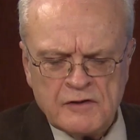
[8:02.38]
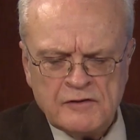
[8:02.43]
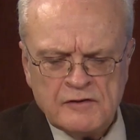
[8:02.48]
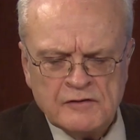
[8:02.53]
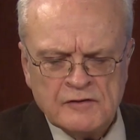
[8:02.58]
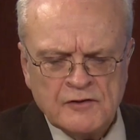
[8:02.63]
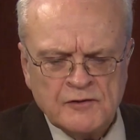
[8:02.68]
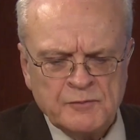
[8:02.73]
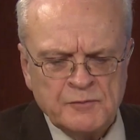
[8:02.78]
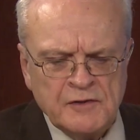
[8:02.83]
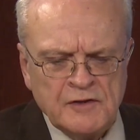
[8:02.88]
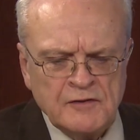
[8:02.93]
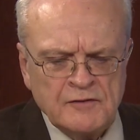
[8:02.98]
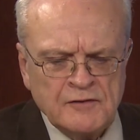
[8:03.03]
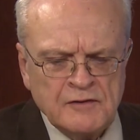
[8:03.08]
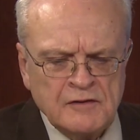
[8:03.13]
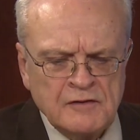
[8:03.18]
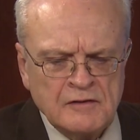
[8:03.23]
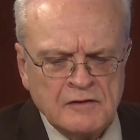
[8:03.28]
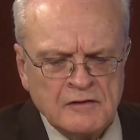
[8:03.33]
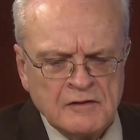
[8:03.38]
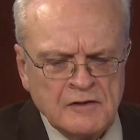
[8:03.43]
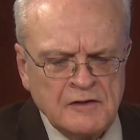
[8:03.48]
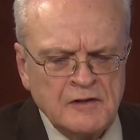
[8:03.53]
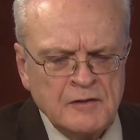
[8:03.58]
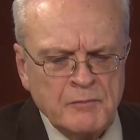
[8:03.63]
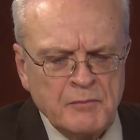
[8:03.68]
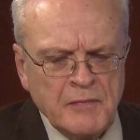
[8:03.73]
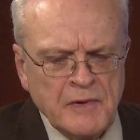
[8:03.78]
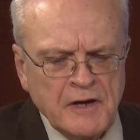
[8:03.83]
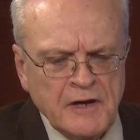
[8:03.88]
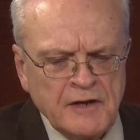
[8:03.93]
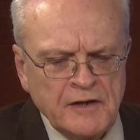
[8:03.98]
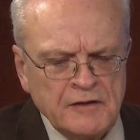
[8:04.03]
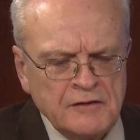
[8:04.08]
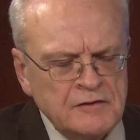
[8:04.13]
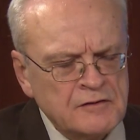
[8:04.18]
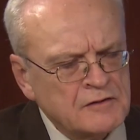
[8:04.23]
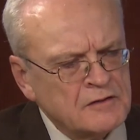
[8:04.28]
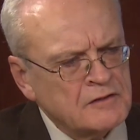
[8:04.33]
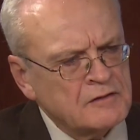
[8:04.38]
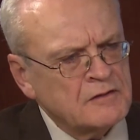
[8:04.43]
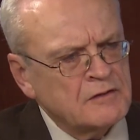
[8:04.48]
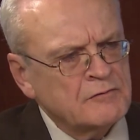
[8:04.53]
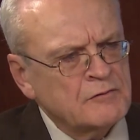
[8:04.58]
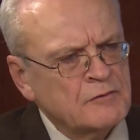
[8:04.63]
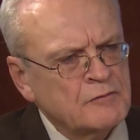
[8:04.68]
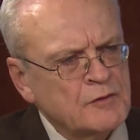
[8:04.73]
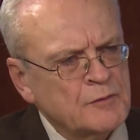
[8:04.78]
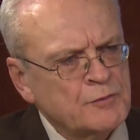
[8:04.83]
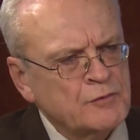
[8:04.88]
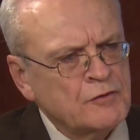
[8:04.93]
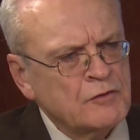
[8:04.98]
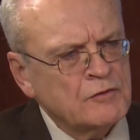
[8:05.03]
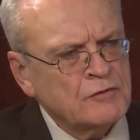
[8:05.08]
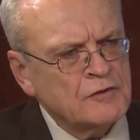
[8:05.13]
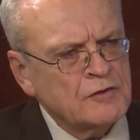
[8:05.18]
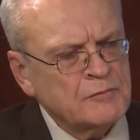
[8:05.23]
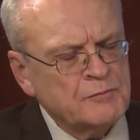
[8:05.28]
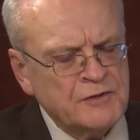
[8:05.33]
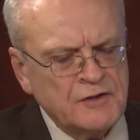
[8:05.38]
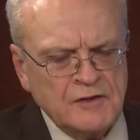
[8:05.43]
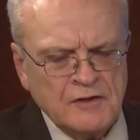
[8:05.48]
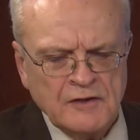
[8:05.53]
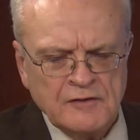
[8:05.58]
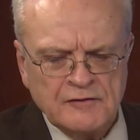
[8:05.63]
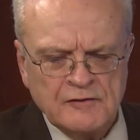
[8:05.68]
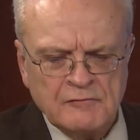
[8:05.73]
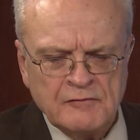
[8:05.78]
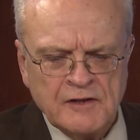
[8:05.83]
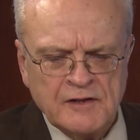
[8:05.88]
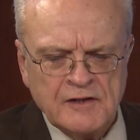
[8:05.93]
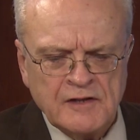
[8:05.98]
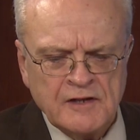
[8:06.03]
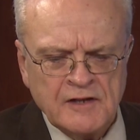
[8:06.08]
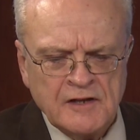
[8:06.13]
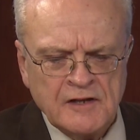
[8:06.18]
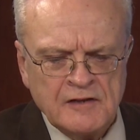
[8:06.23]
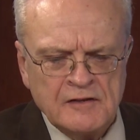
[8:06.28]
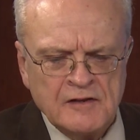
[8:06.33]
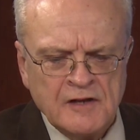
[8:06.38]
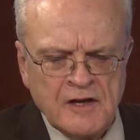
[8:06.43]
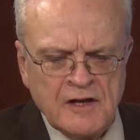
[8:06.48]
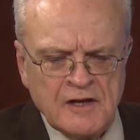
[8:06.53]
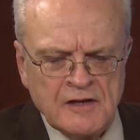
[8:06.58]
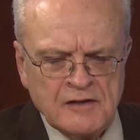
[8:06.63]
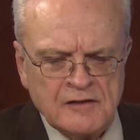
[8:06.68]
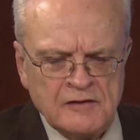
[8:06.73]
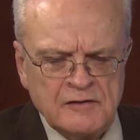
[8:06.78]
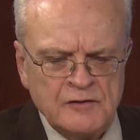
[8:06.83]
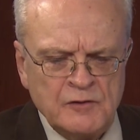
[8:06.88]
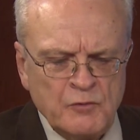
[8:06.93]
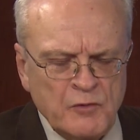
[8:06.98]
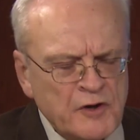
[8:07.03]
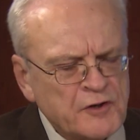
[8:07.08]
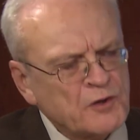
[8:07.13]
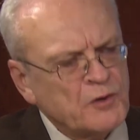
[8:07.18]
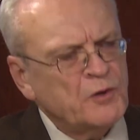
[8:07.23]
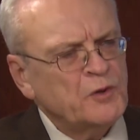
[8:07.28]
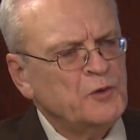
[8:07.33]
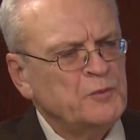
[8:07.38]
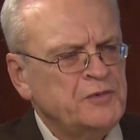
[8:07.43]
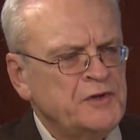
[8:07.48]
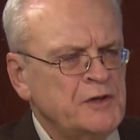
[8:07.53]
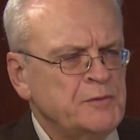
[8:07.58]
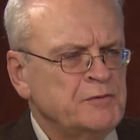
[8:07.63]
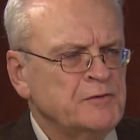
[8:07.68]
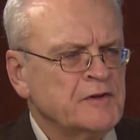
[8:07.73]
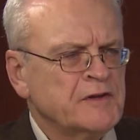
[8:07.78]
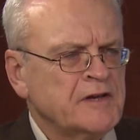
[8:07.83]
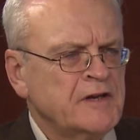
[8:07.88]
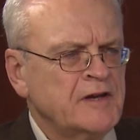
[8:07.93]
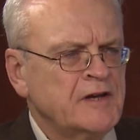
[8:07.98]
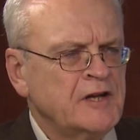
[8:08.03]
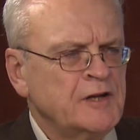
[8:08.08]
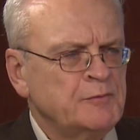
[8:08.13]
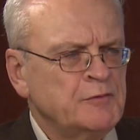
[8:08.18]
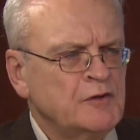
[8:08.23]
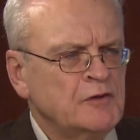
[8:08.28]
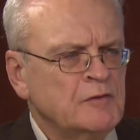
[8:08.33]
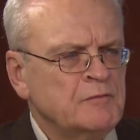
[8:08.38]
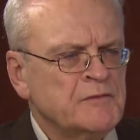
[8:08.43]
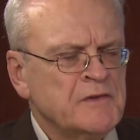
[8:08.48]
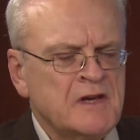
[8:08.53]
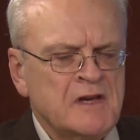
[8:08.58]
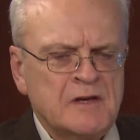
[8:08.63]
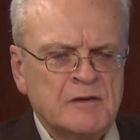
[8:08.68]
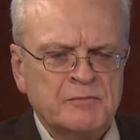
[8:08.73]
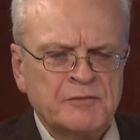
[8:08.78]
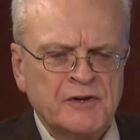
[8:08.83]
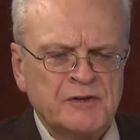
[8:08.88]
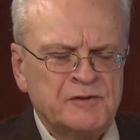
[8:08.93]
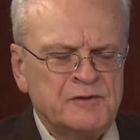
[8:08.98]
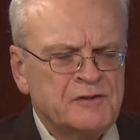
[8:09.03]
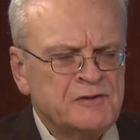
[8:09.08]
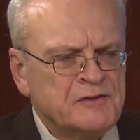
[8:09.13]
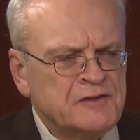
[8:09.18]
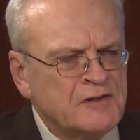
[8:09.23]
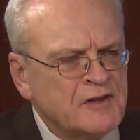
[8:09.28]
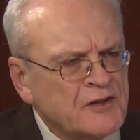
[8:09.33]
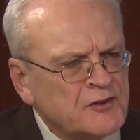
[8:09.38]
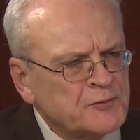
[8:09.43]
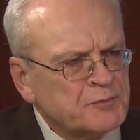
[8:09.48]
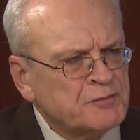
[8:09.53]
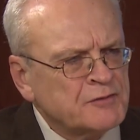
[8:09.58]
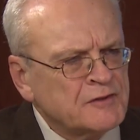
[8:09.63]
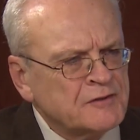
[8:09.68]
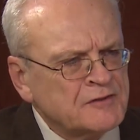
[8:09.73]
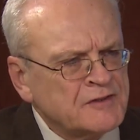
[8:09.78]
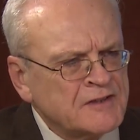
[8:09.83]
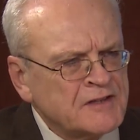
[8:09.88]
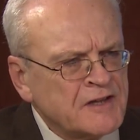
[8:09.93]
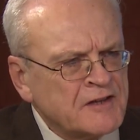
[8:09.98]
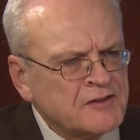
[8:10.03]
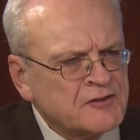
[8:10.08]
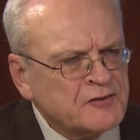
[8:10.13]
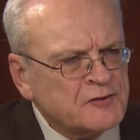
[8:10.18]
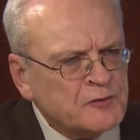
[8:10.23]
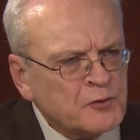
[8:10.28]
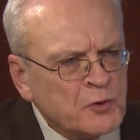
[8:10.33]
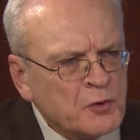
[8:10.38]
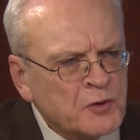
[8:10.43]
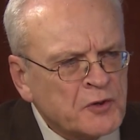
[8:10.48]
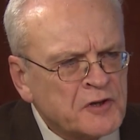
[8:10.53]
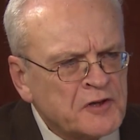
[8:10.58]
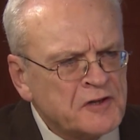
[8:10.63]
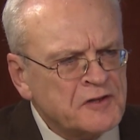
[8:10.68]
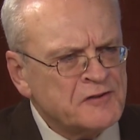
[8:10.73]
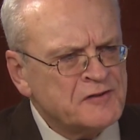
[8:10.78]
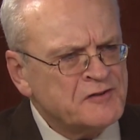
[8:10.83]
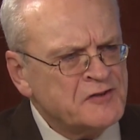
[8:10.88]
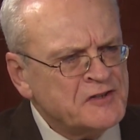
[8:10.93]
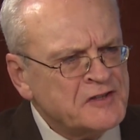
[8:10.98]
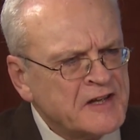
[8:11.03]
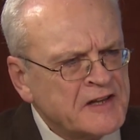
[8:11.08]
do you think this means in the mind of a reporter? Because on one hand, you want to hold people accountable, but you're desperate to get a story, to